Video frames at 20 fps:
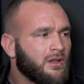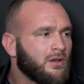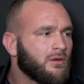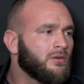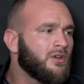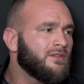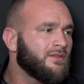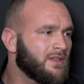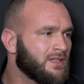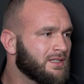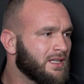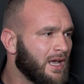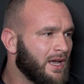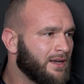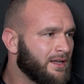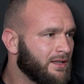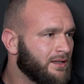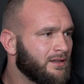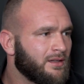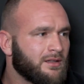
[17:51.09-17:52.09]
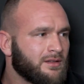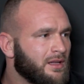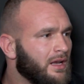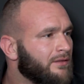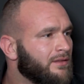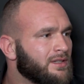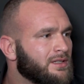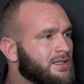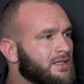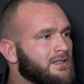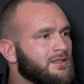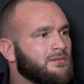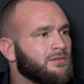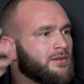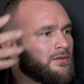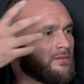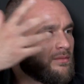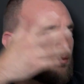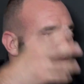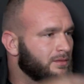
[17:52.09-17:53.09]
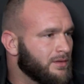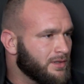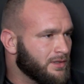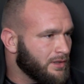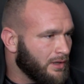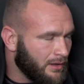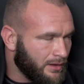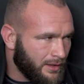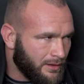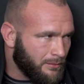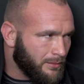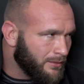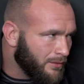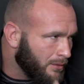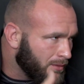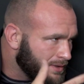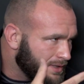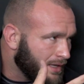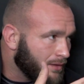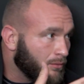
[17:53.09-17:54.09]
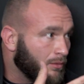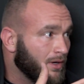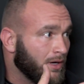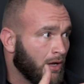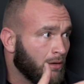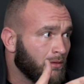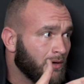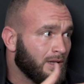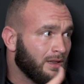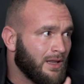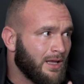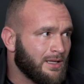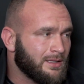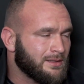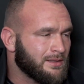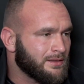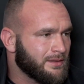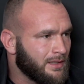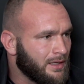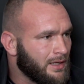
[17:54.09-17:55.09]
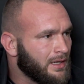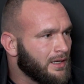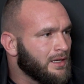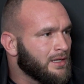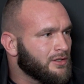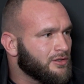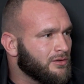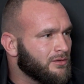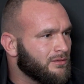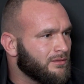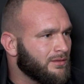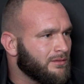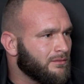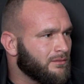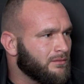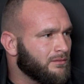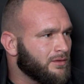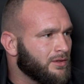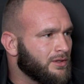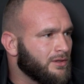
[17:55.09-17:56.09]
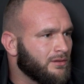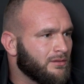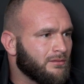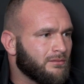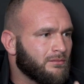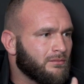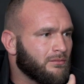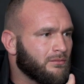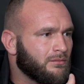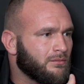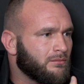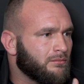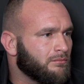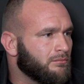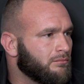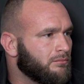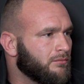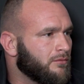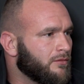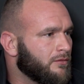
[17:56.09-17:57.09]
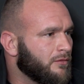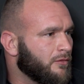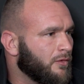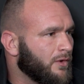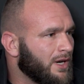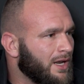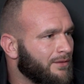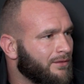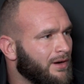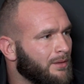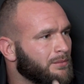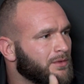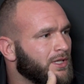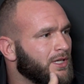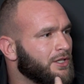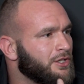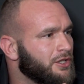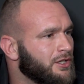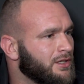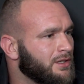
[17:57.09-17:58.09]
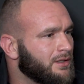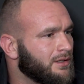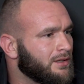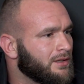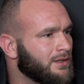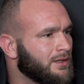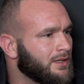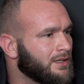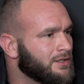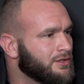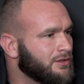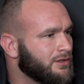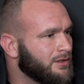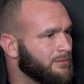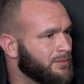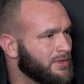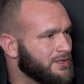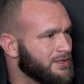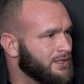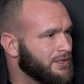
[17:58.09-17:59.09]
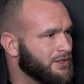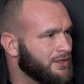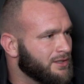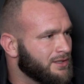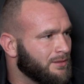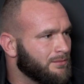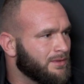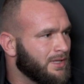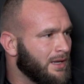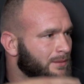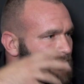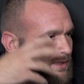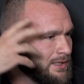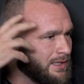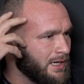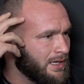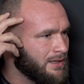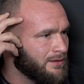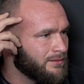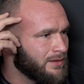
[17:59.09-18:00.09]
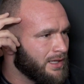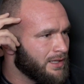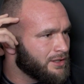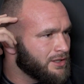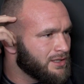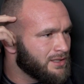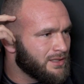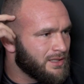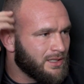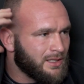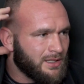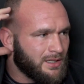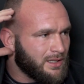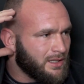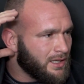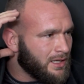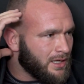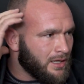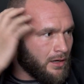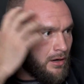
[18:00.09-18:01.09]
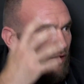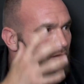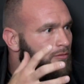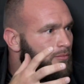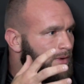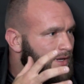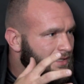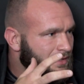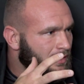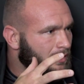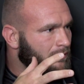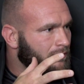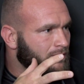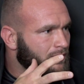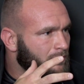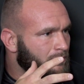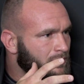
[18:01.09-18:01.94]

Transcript: we've decided, ever since we've started, we've always had 1 hour classes. So, you know, whenever I'm teaching a certain position, sometimes I kind of like just engulf myself in the